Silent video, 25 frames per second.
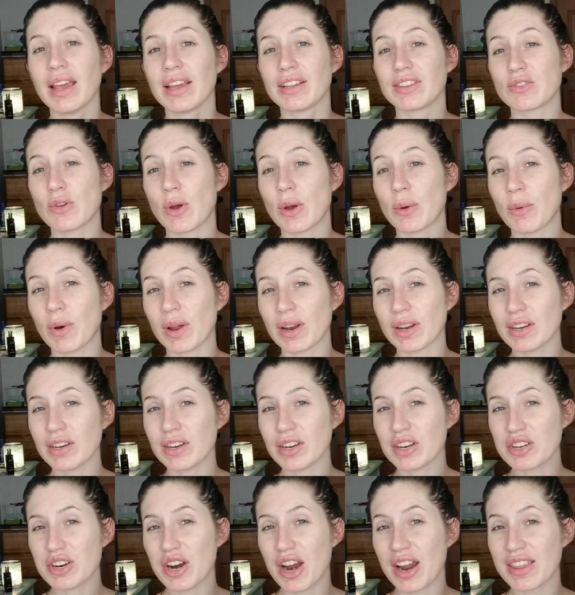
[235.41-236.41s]
So I wanted to
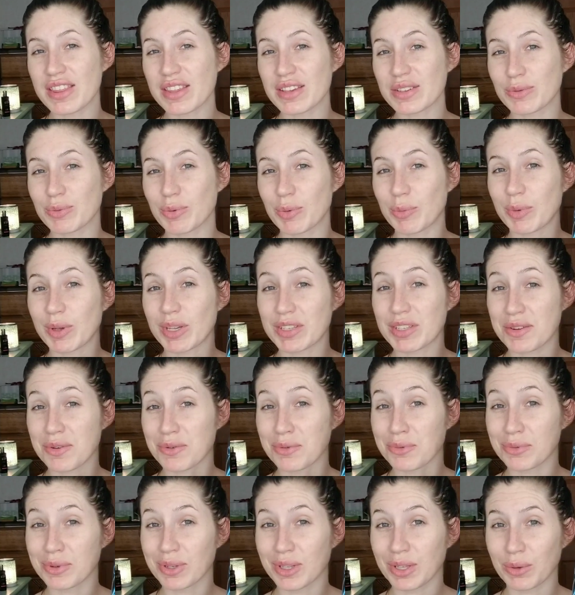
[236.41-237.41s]
try this one because I
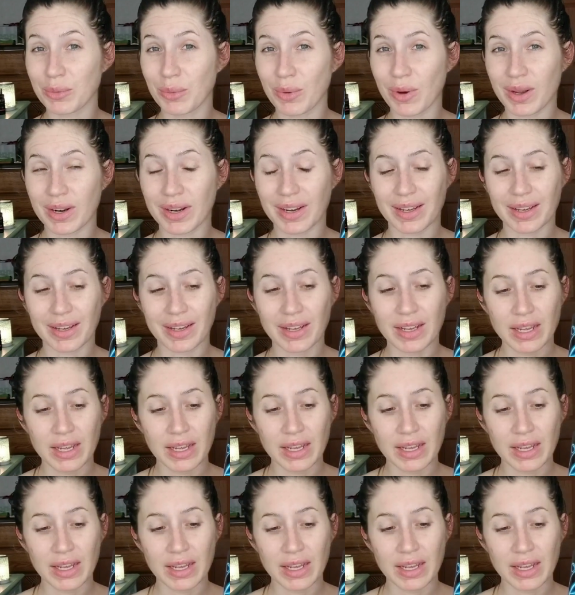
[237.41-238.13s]
really want to